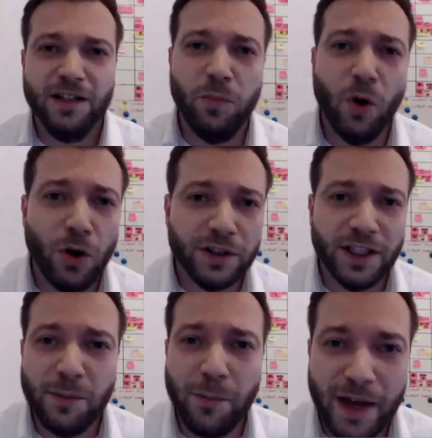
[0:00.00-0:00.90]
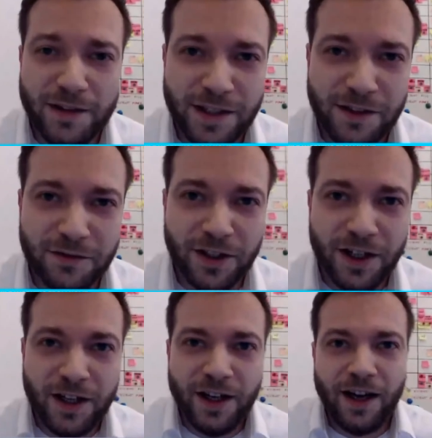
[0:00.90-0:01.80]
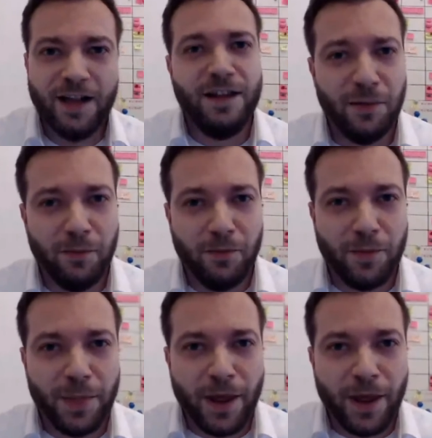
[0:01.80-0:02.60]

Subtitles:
bored, impassive at him.